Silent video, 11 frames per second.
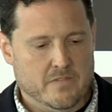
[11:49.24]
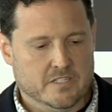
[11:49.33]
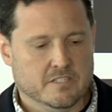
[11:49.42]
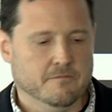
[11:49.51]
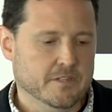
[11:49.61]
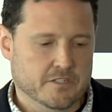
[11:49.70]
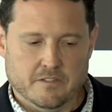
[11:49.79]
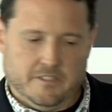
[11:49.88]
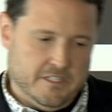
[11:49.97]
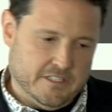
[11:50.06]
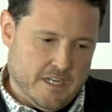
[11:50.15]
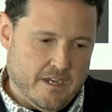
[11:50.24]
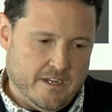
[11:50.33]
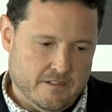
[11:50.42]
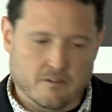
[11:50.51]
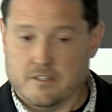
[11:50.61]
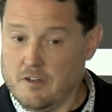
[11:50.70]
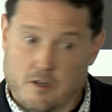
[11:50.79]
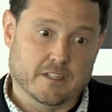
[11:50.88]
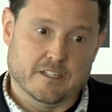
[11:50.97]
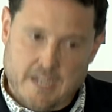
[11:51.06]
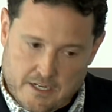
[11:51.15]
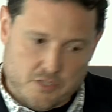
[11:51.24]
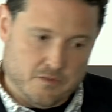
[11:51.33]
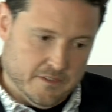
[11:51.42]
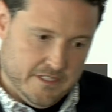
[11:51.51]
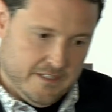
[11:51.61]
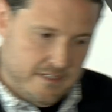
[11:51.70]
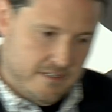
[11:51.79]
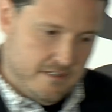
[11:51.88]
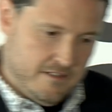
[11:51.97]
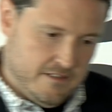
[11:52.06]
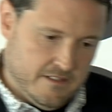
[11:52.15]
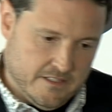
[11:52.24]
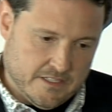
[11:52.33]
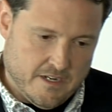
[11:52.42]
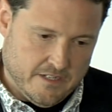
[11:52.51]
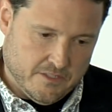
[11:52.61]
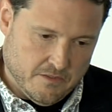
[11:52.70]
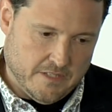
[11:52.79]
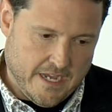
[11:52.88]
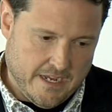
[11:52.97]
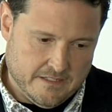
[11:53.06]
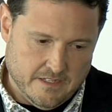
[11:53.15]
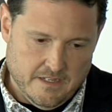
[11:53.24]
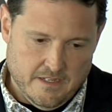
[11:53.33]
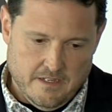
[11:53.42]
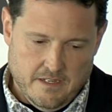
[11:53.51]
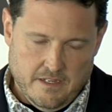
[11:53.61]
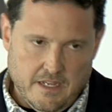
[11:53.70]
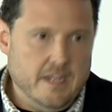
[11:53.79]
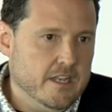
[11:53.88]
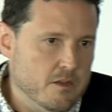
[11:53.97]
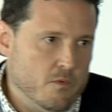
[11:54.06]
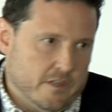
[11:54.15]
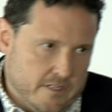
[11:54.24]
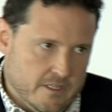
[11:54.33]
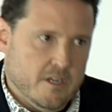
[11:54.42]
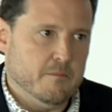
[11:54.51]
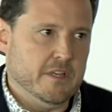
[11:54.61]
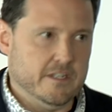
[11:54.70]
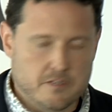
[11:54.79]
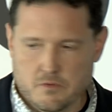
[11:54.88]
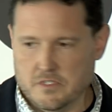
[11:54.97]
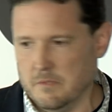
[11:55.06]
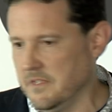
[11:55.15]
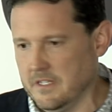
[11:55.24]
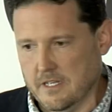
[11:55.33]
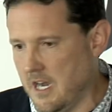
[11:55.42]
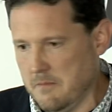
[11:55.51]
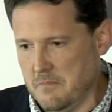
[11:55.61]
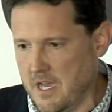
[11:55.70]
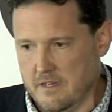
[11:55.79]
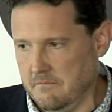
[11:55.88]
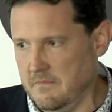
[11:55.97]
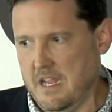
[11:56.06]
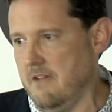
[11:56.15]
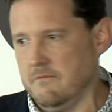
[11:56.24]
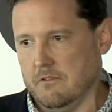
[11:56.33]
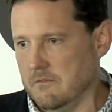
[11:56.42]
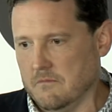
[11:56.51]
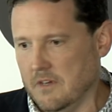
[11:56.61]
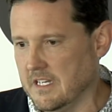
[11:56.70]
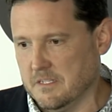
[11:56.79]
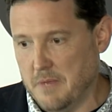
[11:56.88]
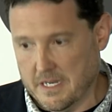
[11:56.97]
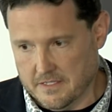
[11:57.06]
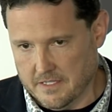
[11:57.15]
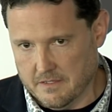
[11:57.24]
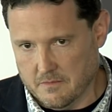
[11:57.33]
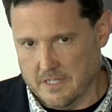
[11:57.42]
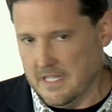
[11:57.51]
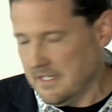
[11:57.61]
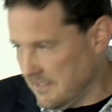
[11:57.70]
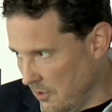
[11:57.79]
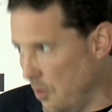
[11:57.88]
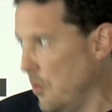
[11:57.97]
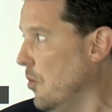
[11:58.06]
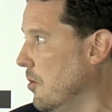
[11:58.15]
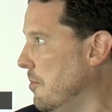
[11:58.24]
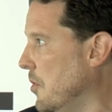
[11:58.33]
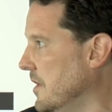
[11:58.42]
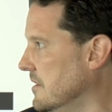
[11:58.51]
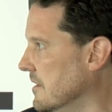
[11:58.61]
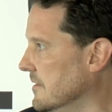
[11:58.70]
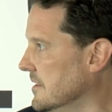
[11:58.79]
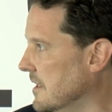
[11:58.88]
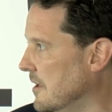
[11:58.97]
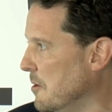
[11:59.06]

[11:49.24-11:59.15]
sufficiently designed, architecturally designed, so that anyone could come in and use something that I'm not ever expecting, right? That's the whole point of it.